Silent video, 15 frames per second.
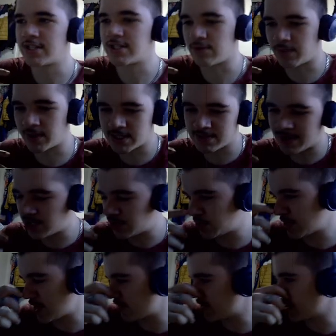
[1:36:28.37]
or process managers,
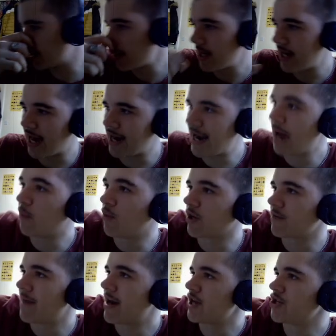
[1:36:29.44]
whatever, and network
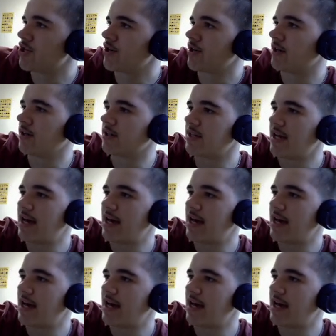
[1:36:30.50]
managers.